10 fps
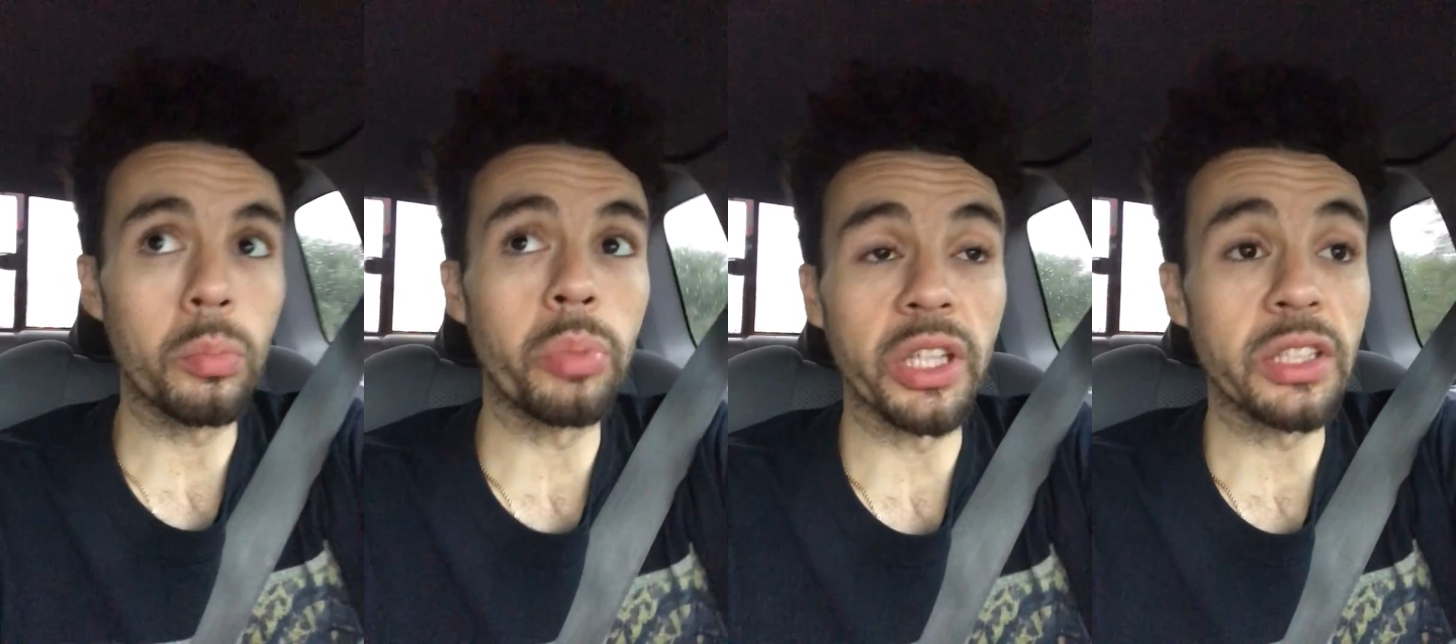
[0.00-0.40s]

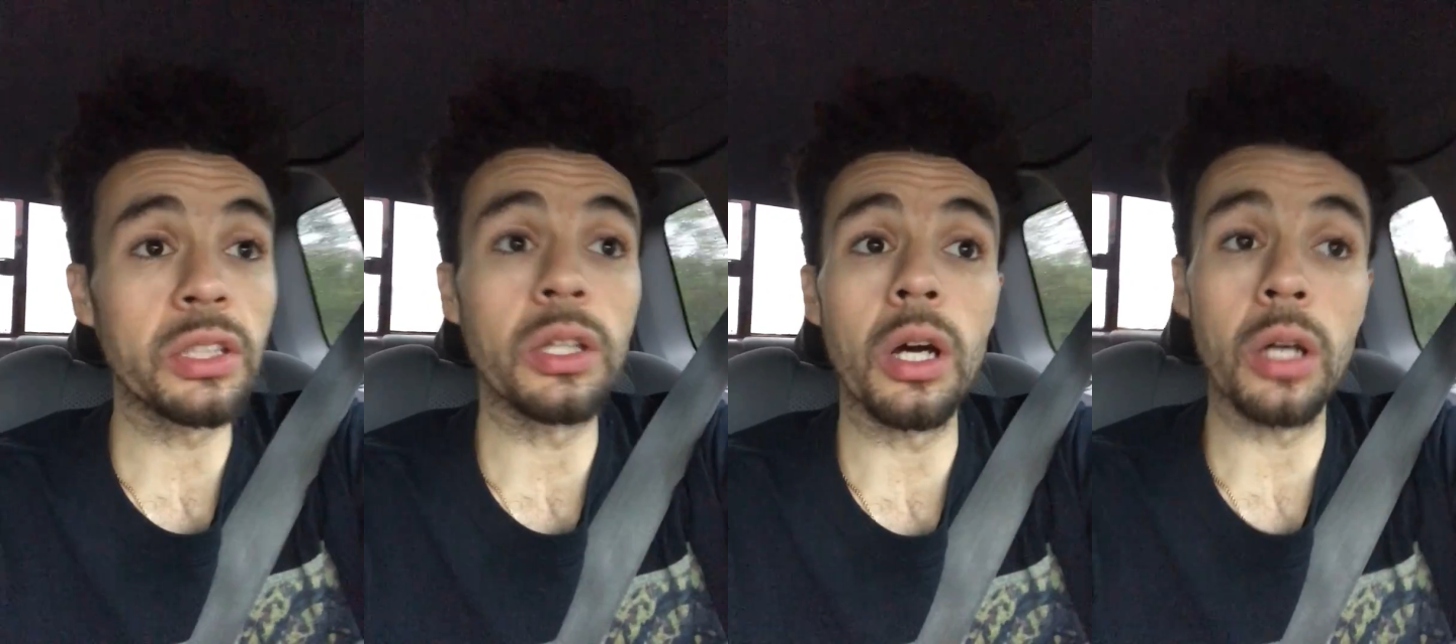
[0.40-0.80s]

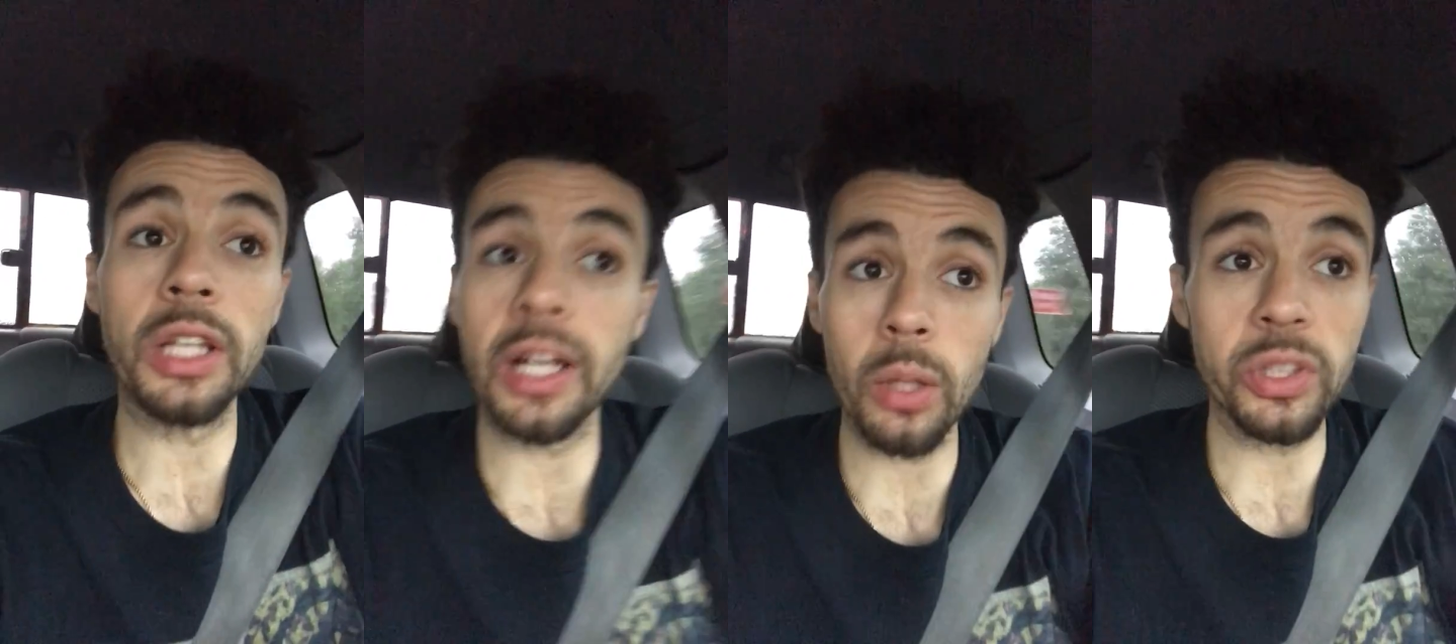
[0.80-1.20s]

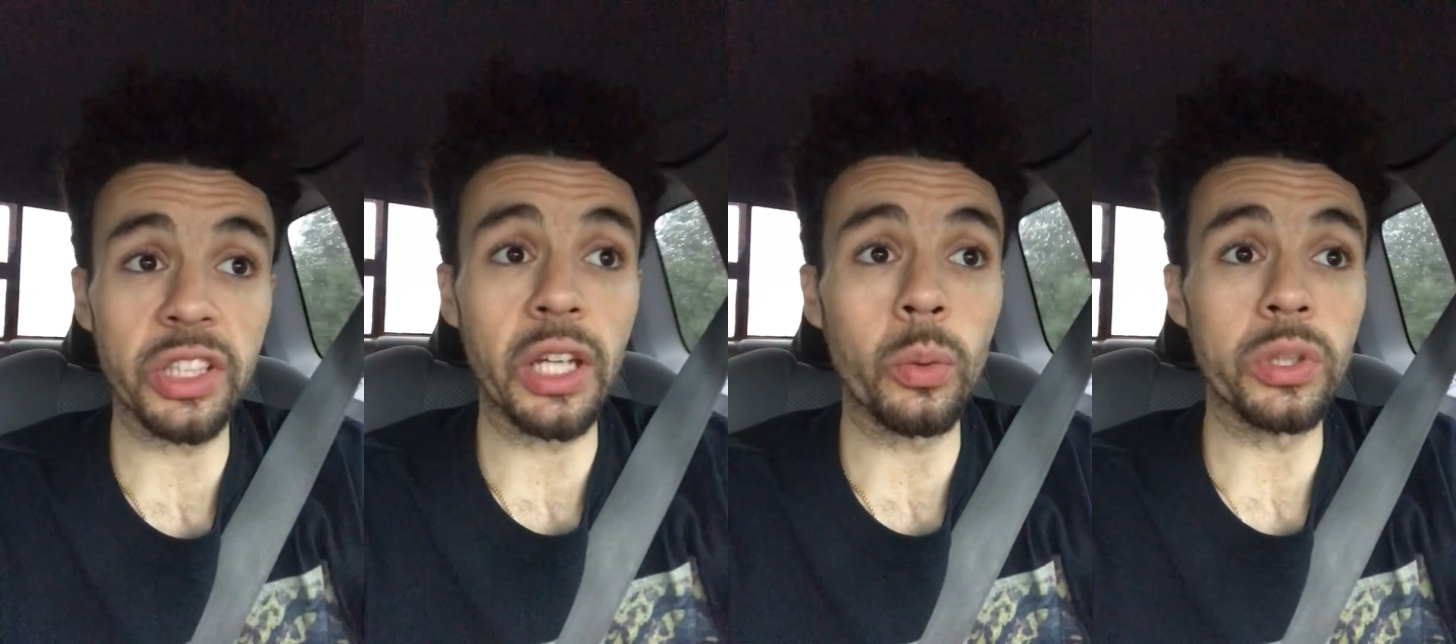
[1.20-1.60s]
like I was
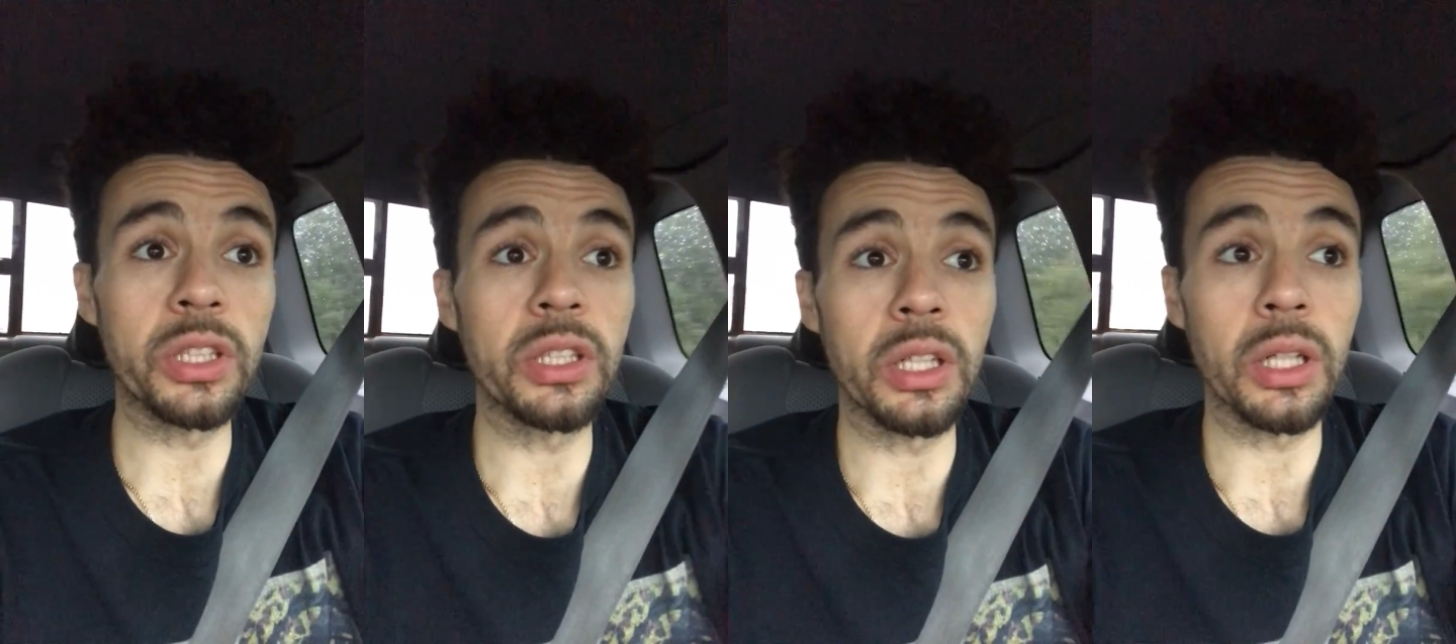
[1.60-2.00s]
saying with
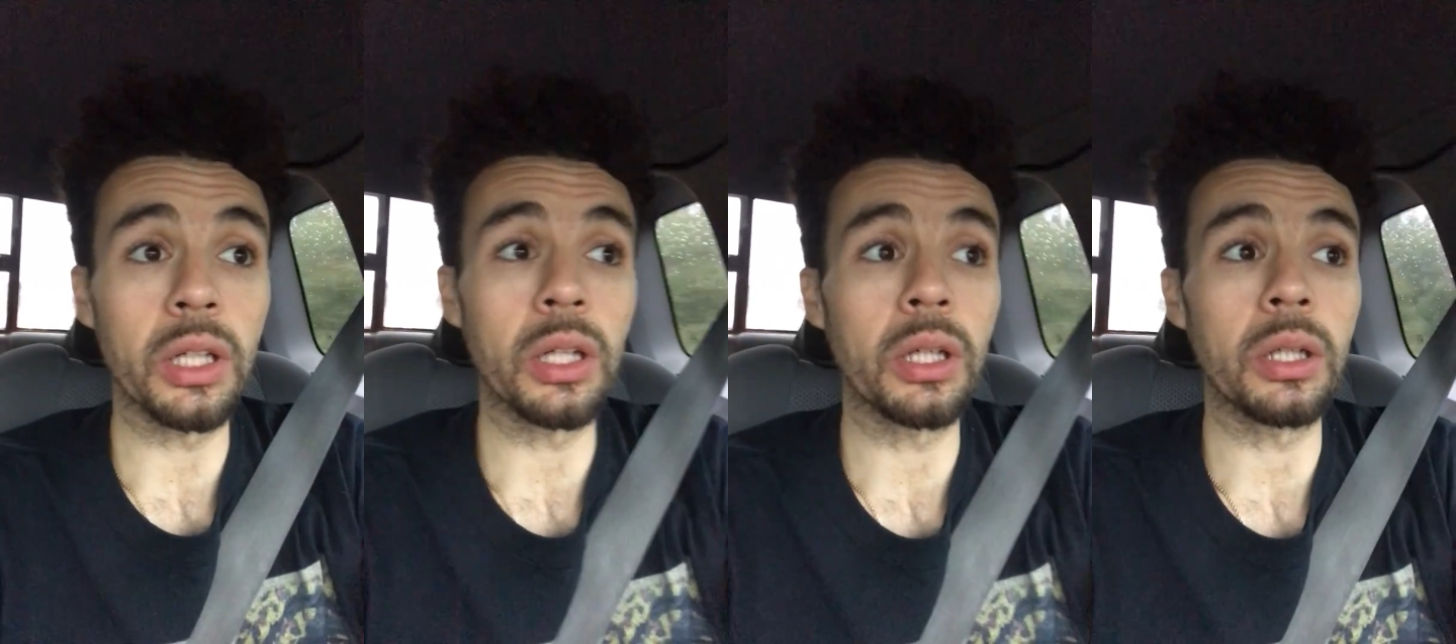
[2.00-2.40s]

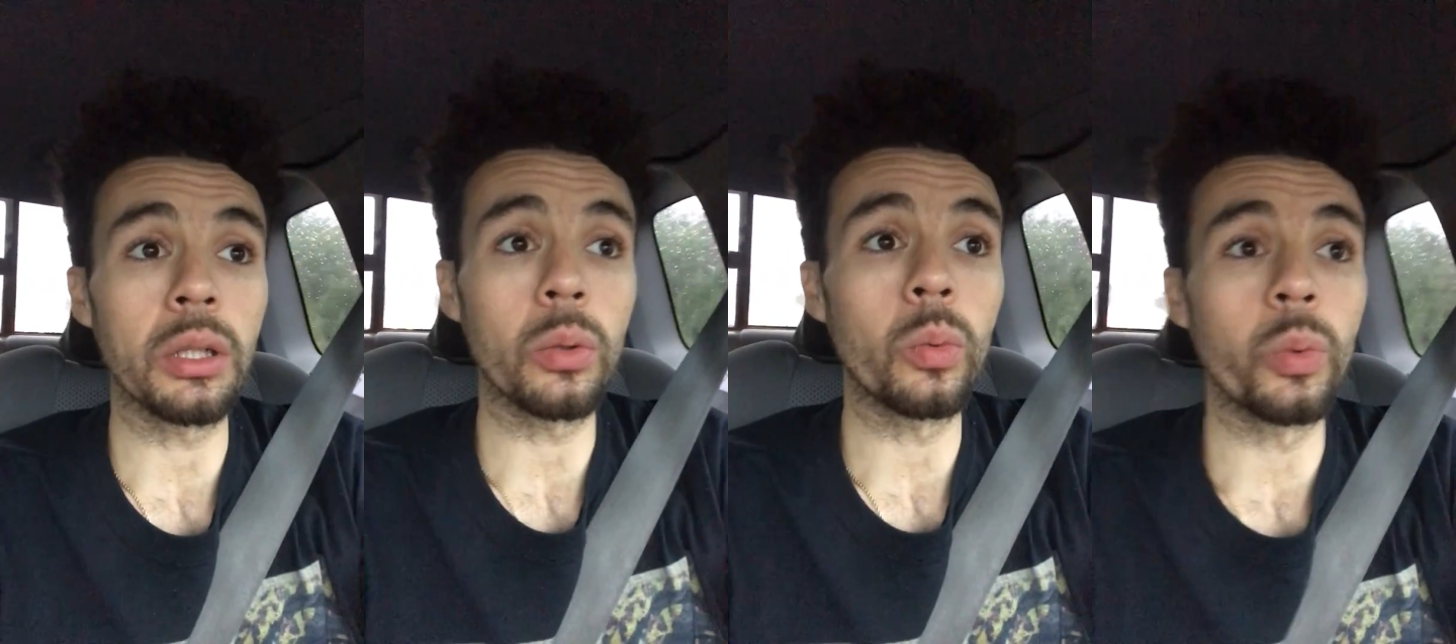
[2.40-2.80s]

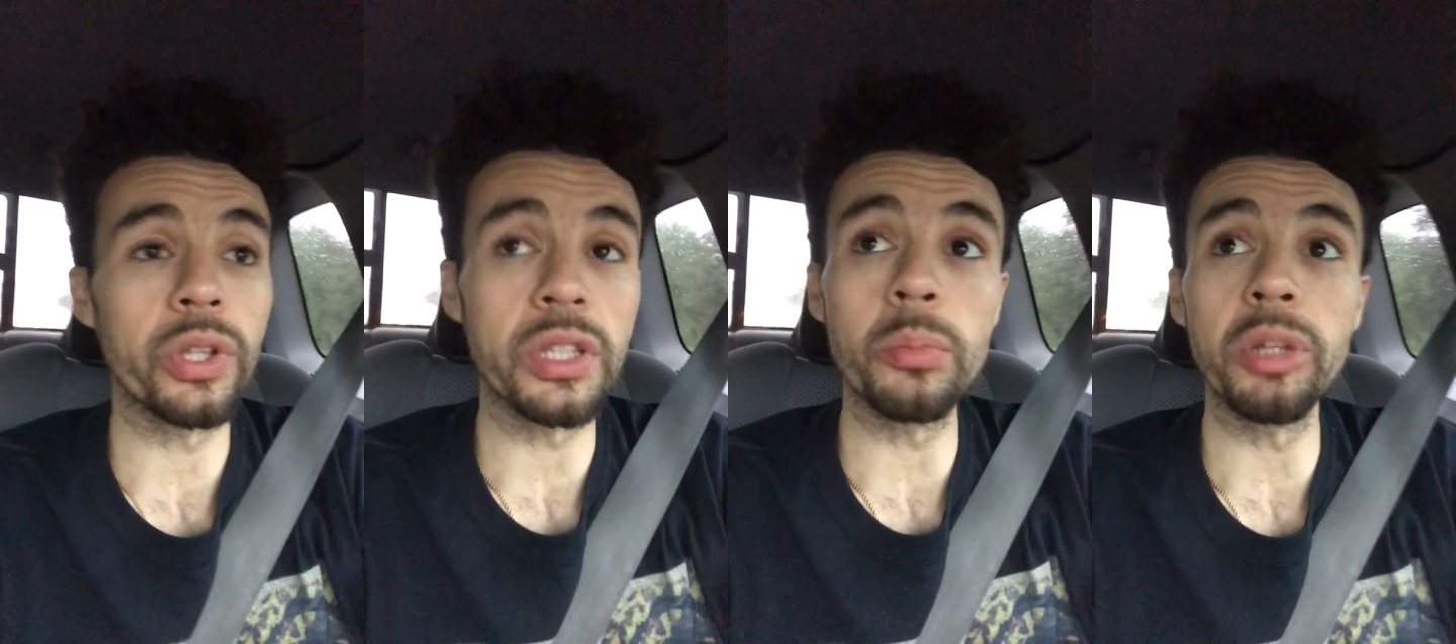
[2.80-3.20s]

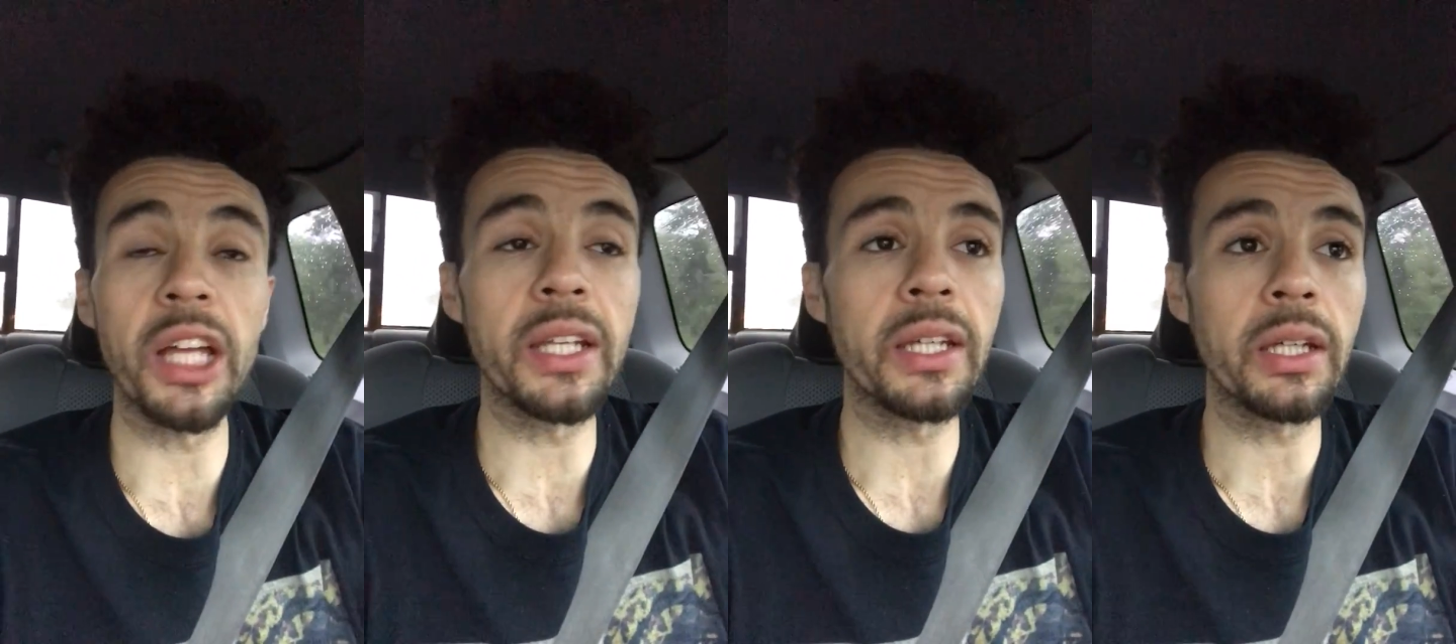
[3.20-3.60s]
the
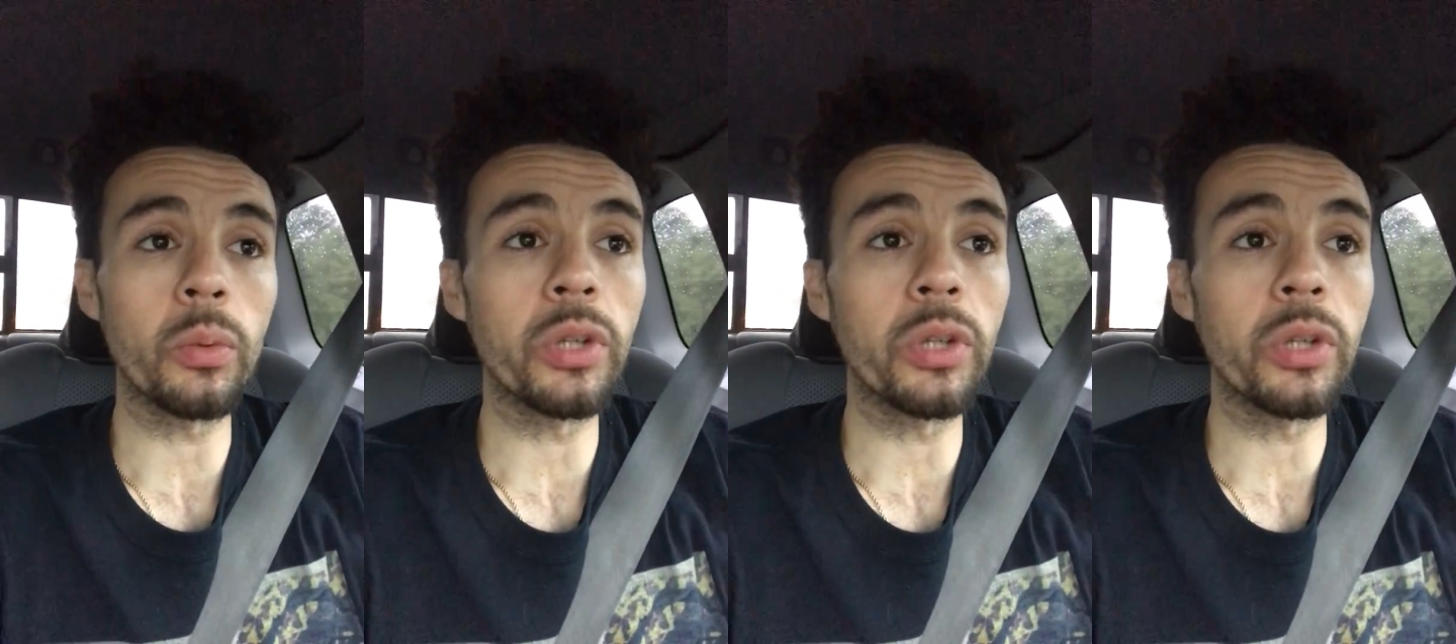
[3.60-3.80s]
blending,